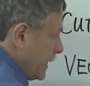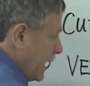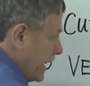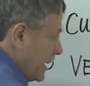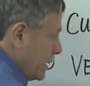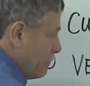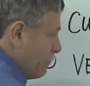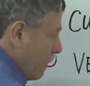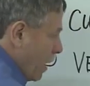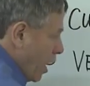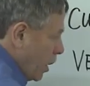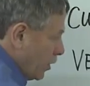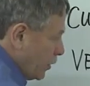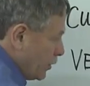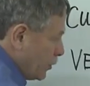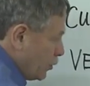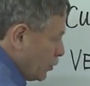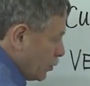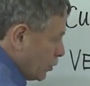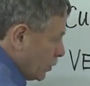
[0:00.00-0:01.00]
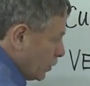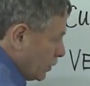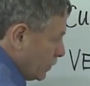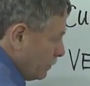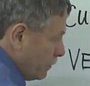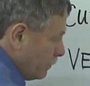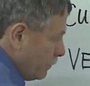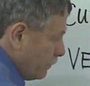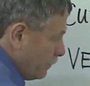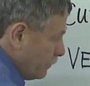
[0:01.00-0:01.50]
a molecule
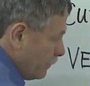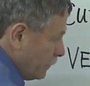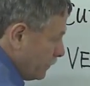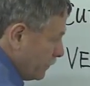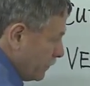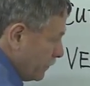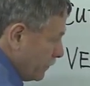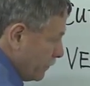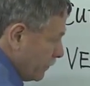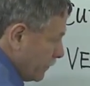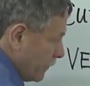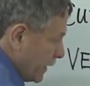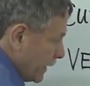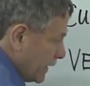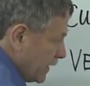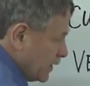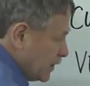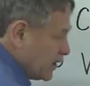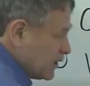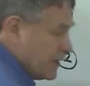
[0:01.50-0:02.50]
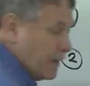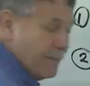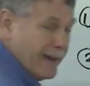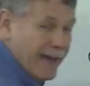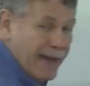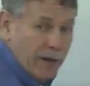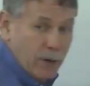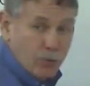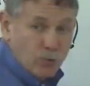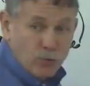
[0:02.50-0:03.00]
that can
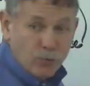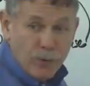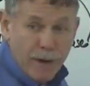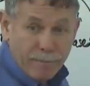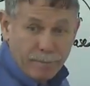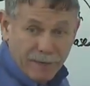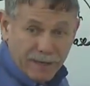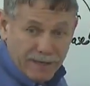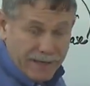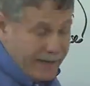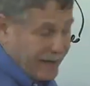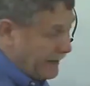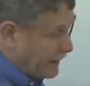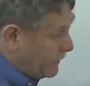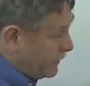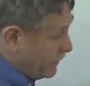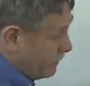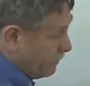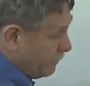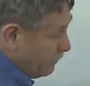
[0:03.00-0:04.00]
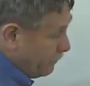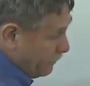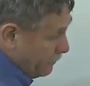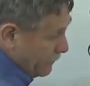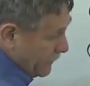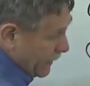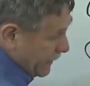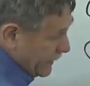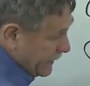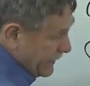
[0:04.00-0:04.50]
somehow replicate,
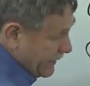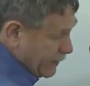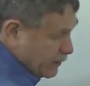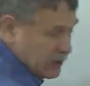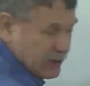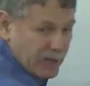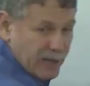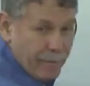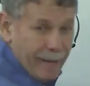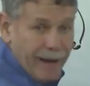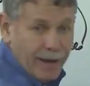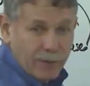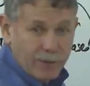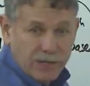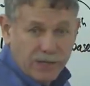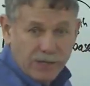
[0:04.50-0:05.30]
and here's somehow the